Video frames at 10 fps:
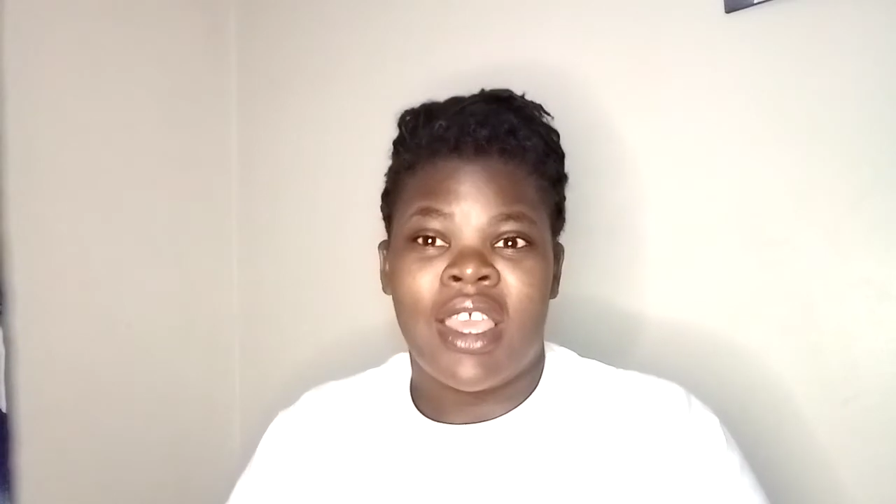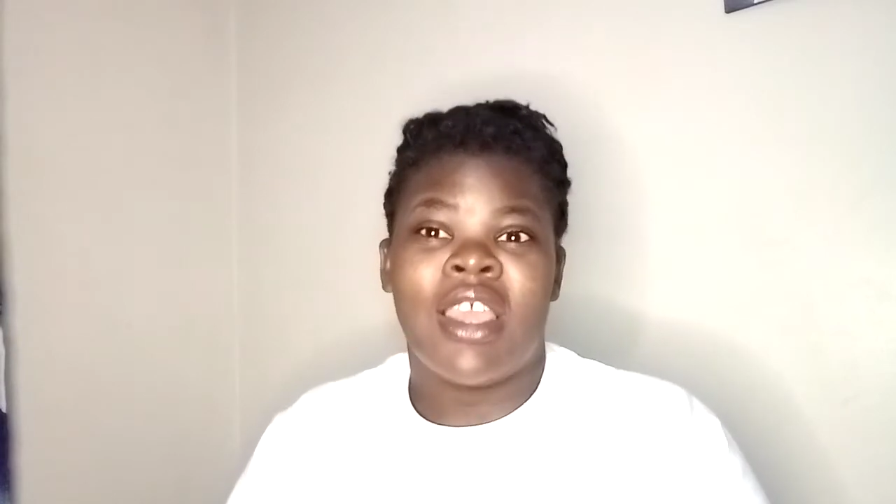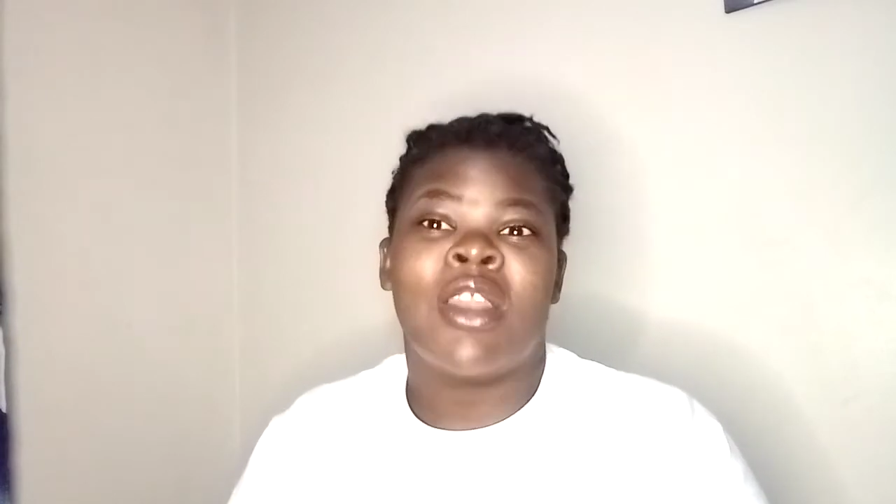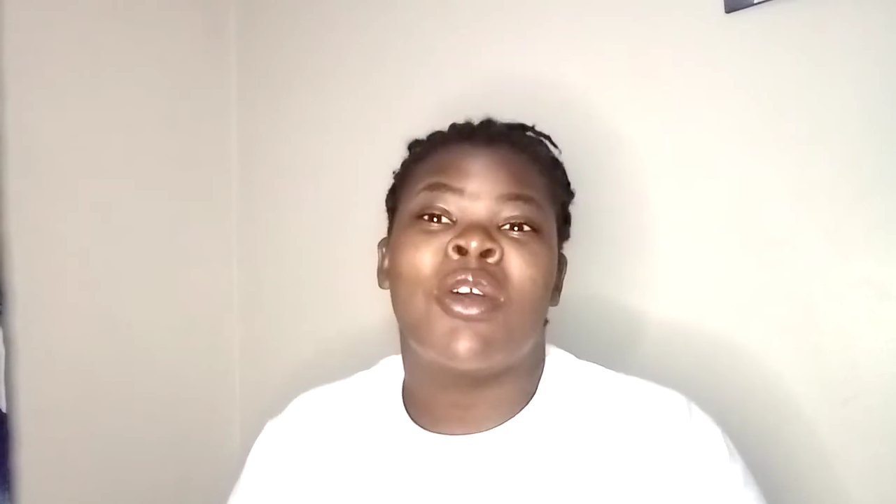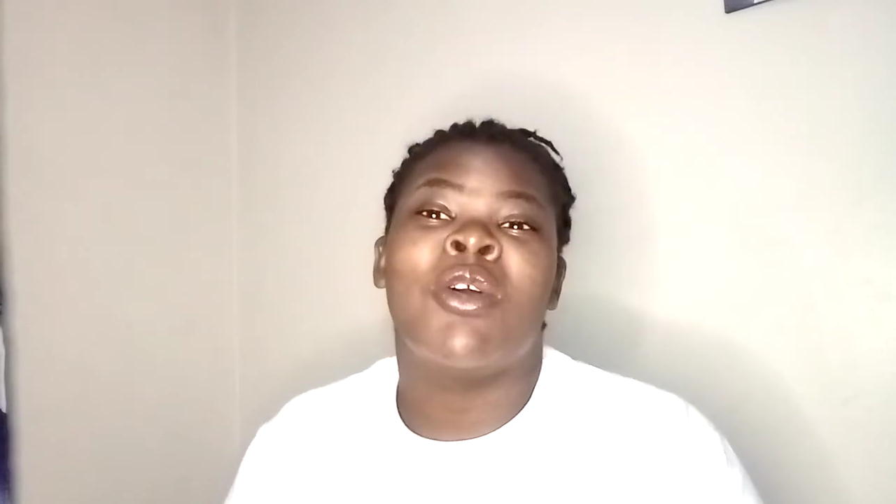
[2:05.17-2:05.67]

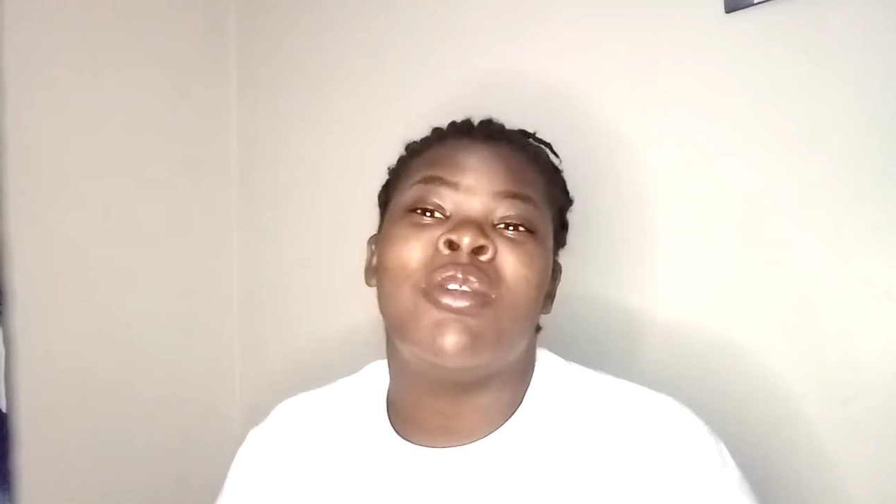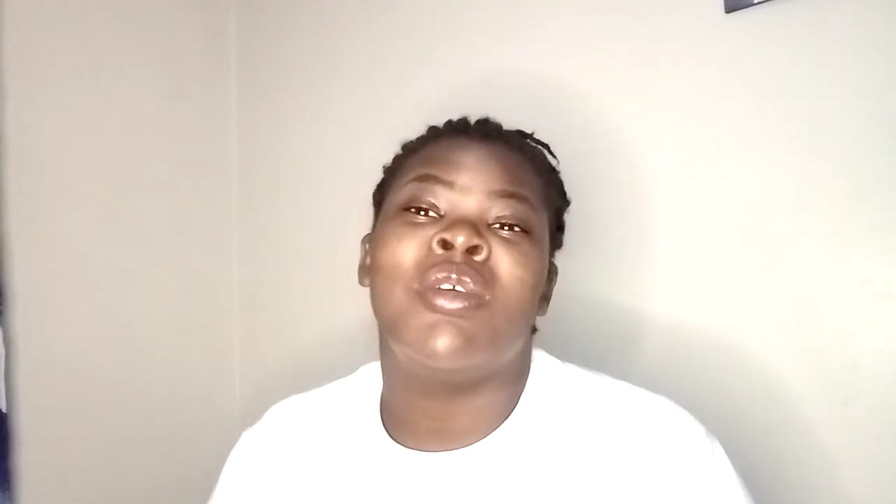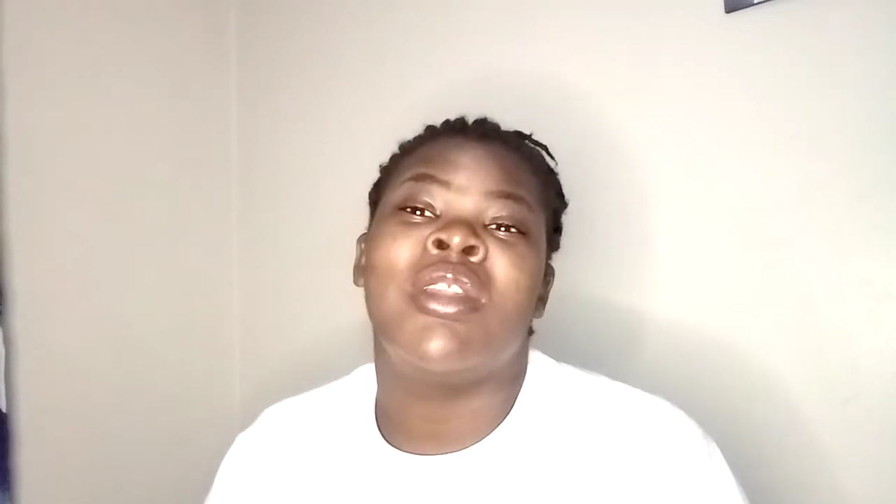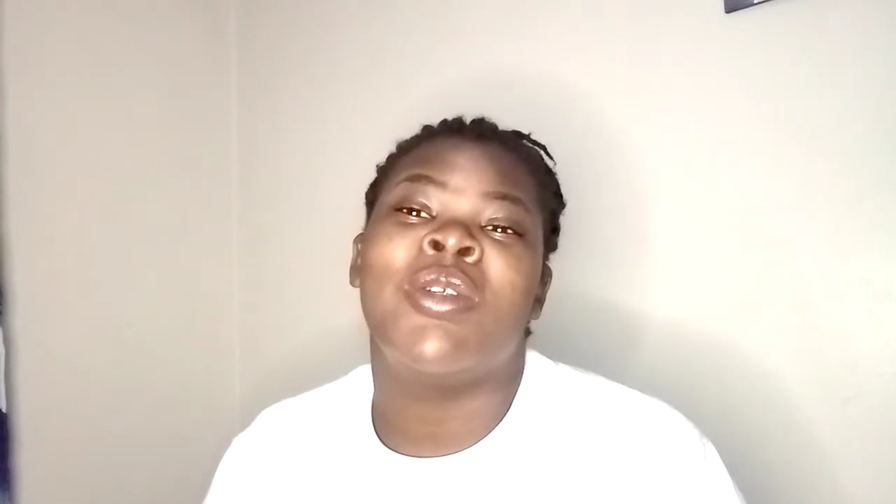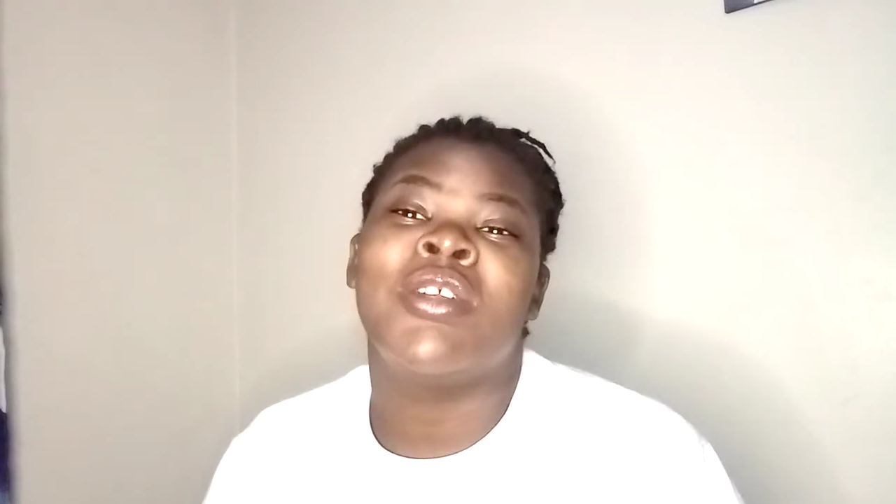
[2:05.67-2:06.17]
and God
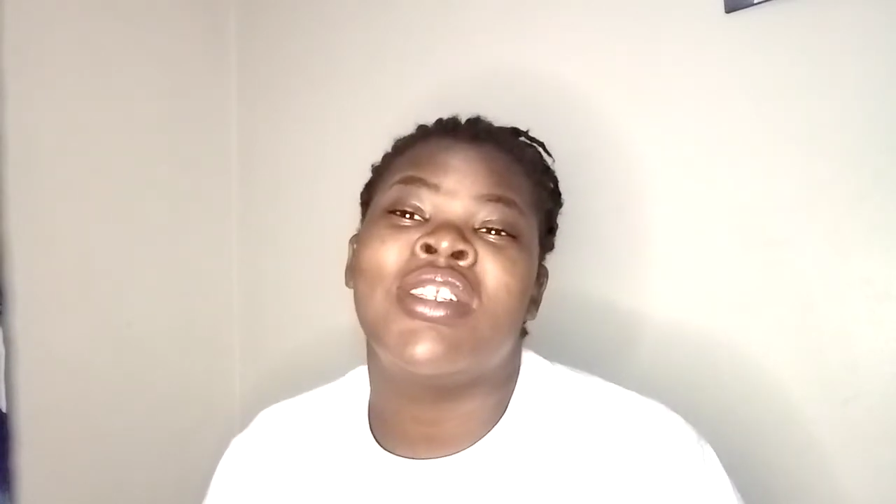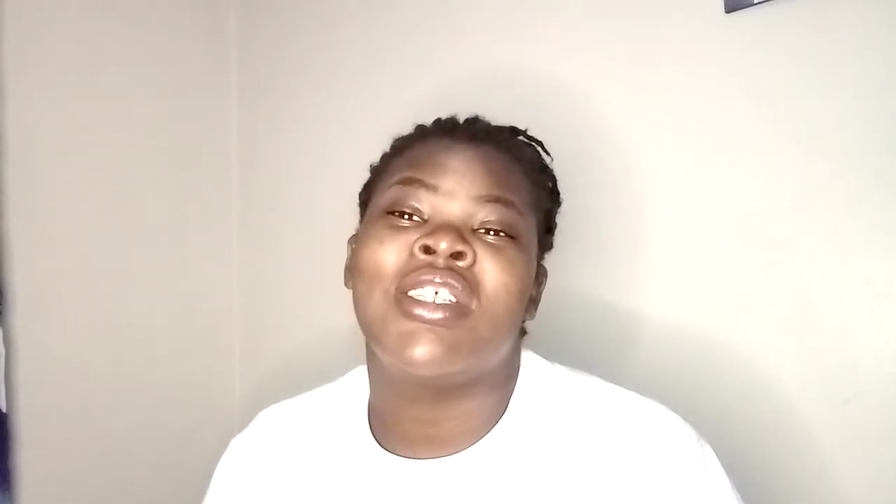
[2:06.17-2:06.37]
will